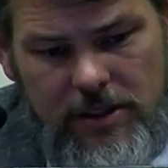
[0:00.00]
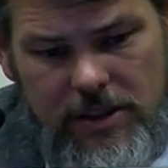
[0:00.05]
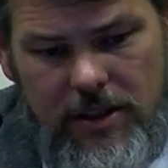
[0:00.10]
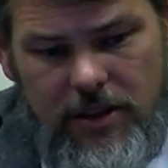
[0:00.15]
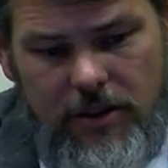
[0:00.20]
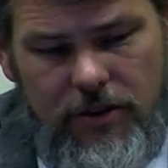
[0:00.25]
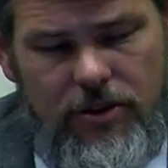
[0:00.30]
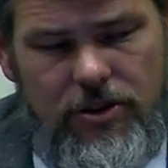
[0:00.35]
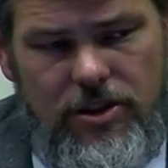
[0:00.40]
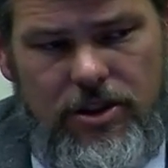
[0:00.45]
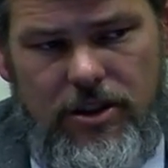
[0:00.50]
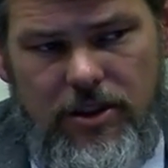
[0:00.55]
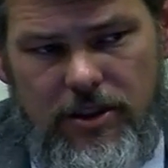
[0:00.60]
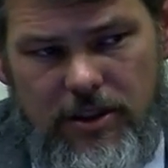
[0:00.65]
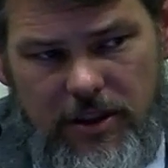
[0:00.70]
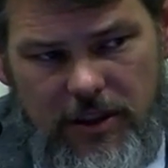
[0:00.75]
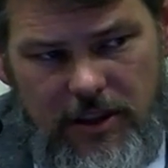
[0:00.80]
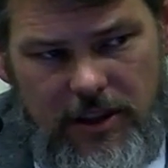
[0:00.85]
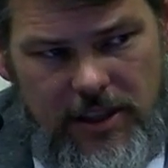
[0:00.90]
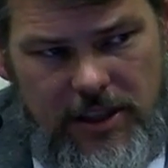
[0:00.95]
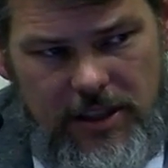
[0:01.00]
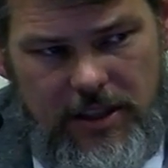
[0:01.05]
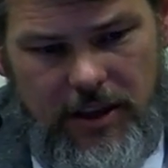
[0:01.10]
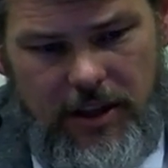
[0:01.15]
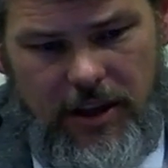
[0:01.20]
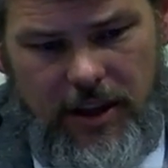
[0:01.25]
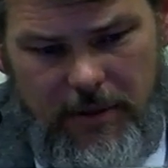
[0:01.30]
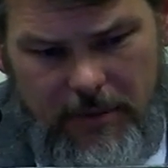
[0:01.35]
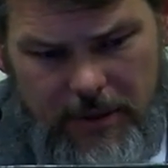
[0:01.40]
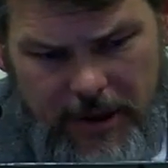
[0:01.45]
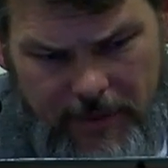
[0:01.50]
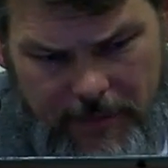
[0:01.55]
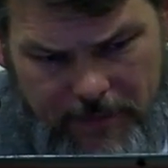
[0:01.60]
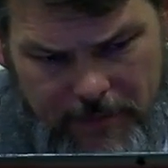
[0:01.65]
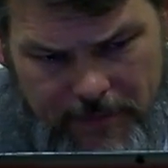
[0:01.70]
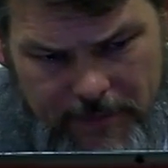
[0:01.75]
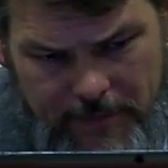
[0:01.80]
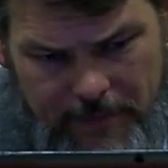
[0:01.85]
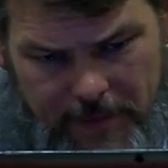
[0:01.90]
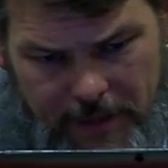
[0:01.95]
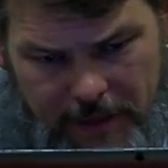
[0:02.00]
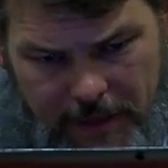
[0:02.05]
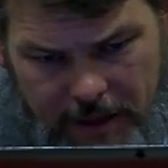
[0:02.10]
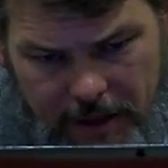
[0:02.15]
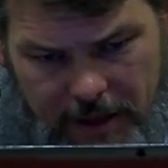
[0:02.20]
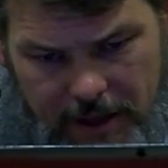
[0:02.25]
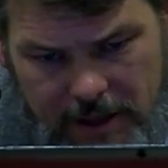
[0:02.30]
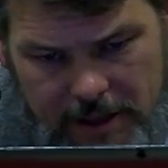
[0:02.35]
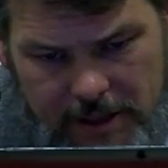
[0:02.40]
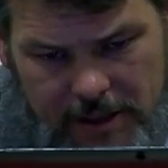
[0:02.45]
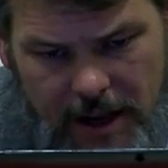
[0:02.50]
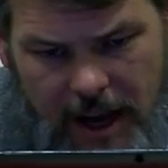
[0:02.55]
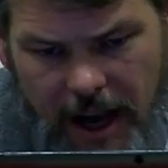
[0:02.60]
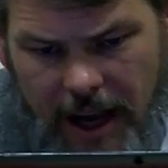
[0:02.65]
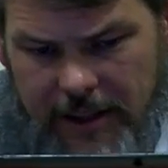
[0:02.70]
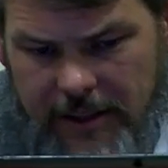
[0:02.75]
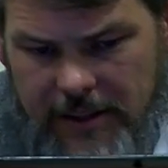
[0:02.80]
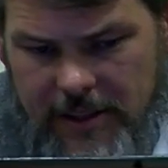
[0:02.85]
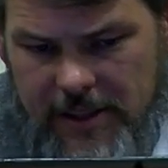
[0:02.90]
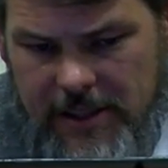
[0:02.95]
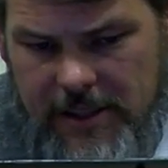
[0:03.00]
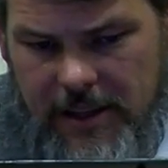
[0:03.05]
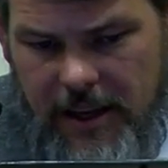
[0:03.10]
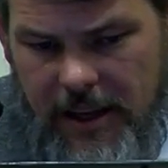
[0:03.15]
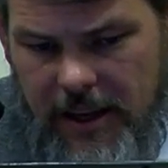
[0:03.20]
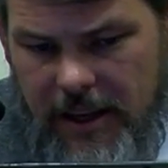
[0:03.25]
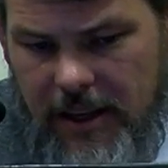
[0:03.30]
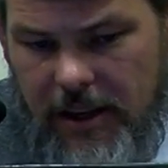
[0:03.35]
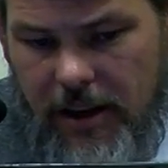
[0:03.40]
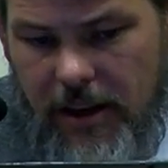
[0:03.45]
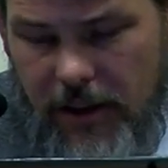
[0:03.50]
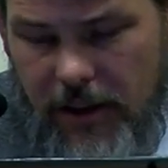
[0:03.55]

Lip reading: solution to this dilemma is not to say